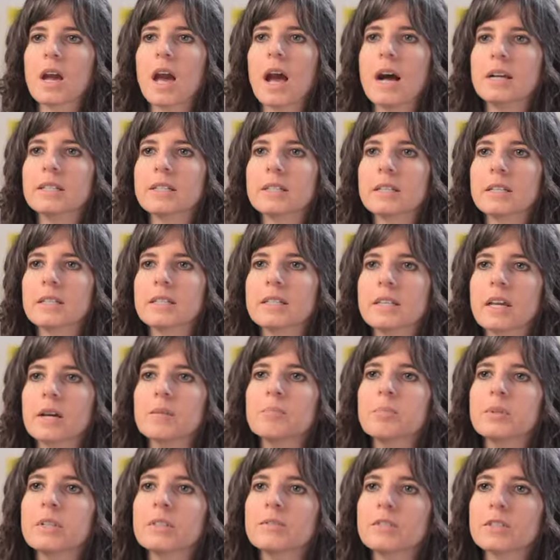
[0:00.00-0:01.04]
As an
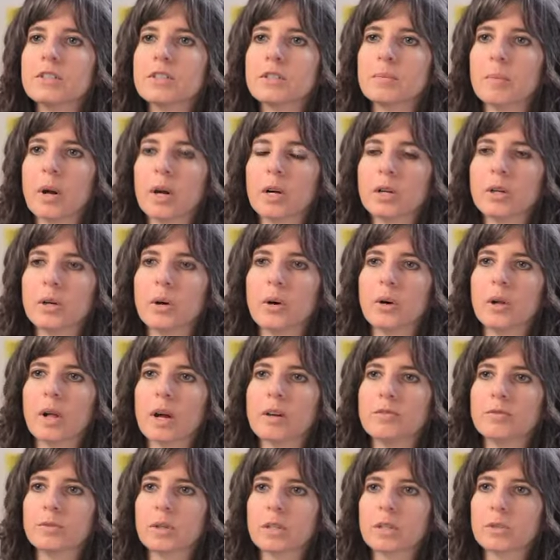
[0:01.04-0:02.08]
example of a SMART goal,
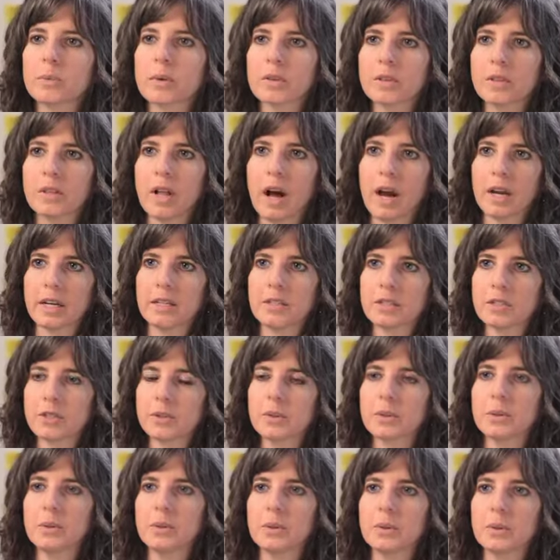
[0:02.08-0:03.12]
I've worked with clients
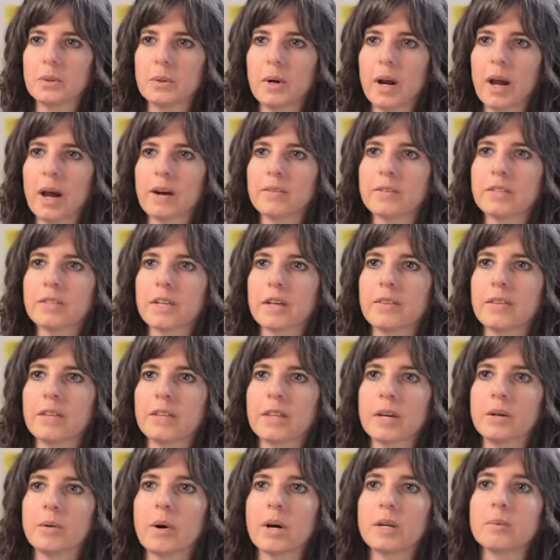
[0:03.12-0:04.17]
who have said that
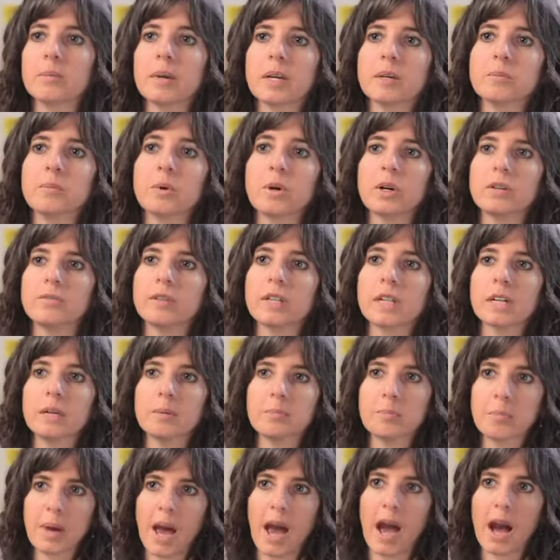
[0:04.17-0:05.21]
they want to make more of an
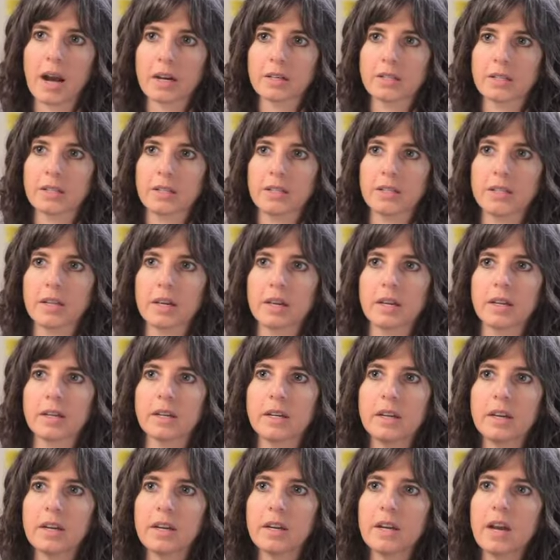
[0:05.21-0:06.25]
impact, that they,
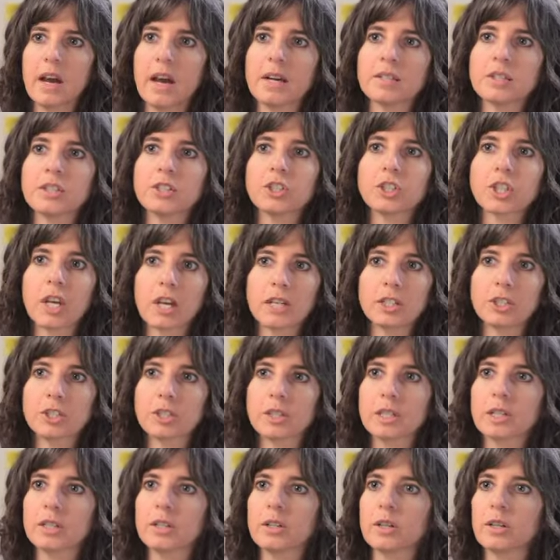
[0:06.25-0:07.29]
as a change
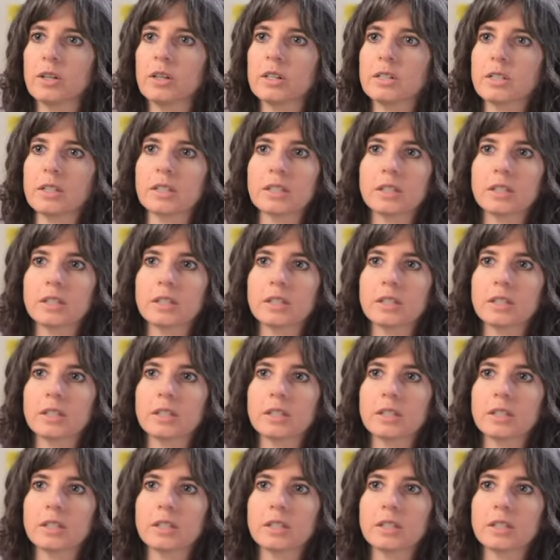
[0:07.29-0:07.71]
leader or as a